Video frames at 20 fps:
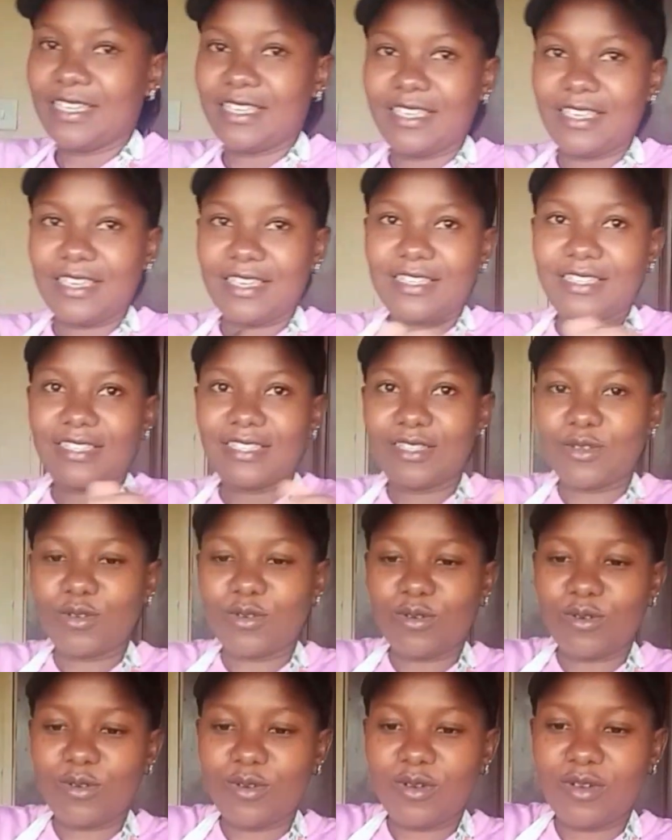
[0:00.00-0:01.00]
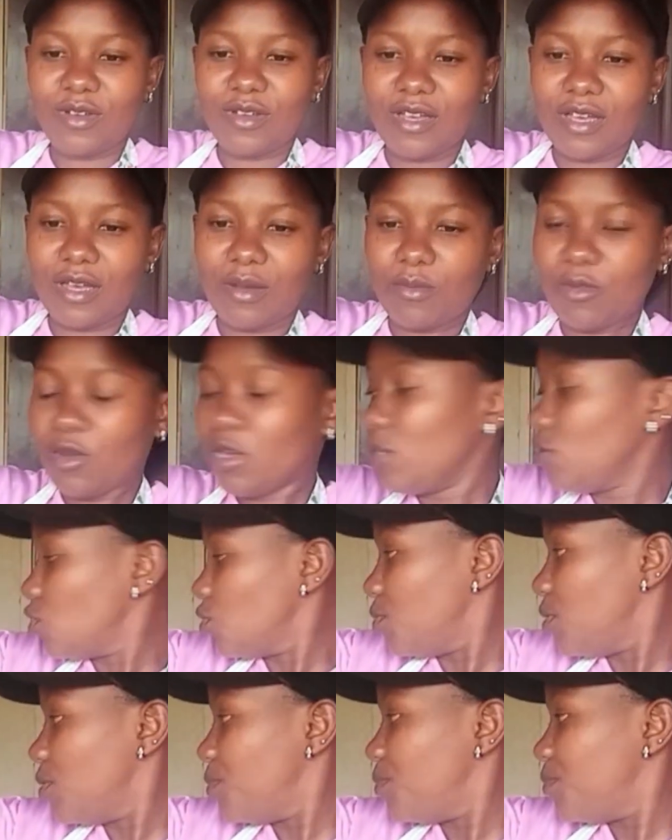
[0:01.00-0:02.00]
Yes, so I'm going to
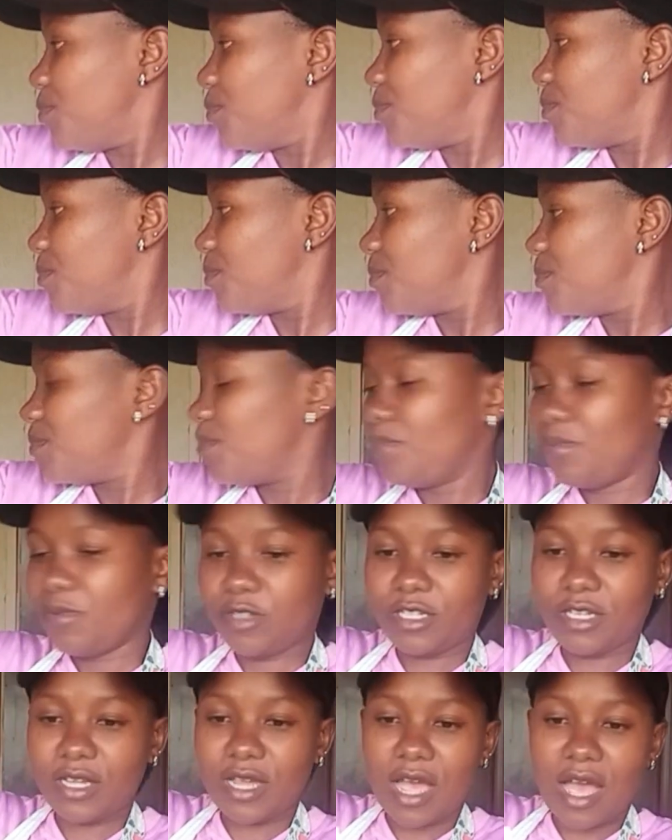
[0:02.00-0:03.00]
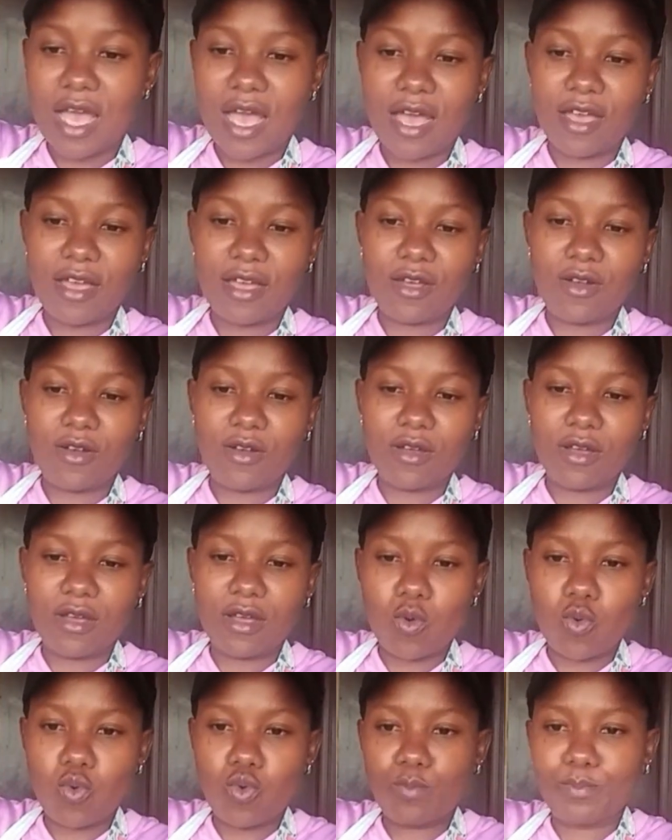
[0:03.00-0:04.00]
be putting
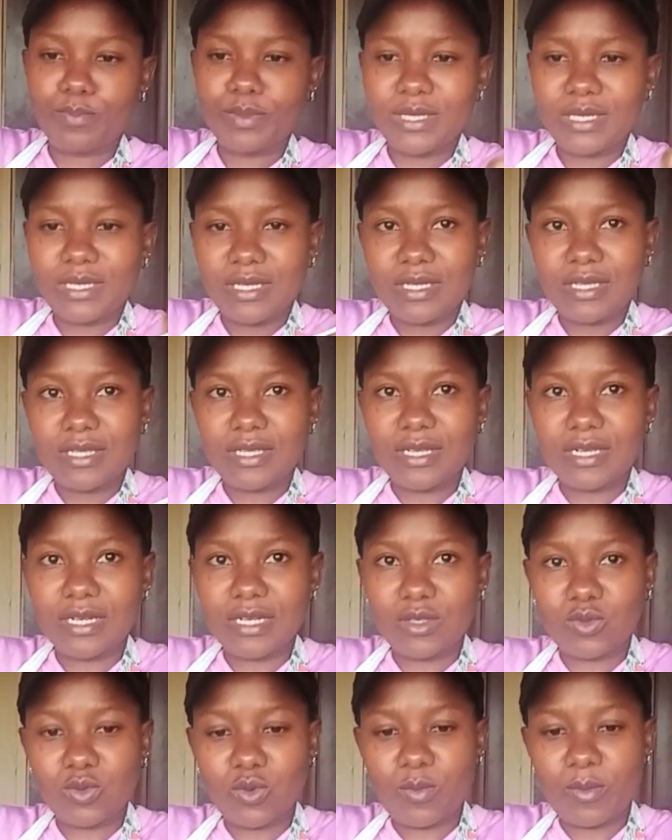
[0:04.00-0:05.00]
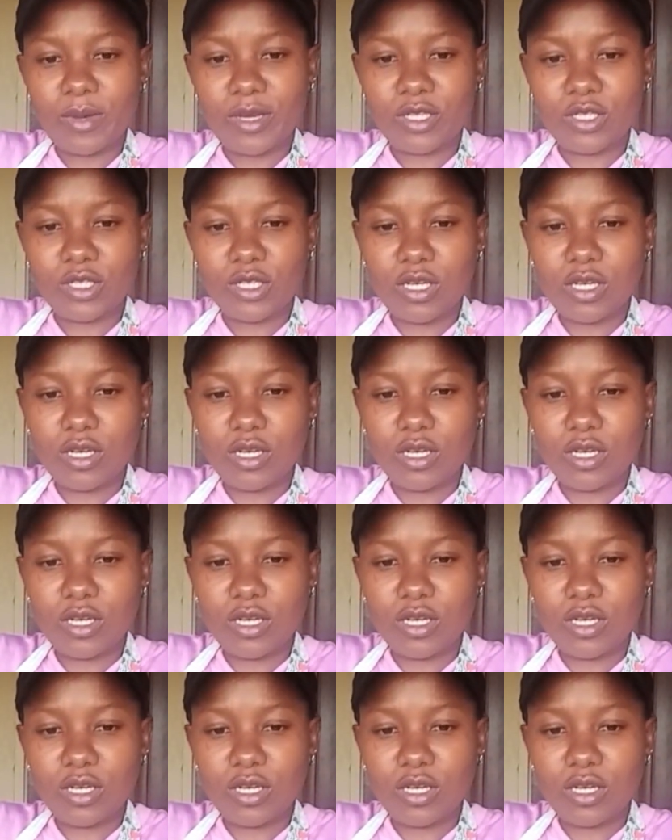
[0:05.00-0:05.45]
oops, that is too much.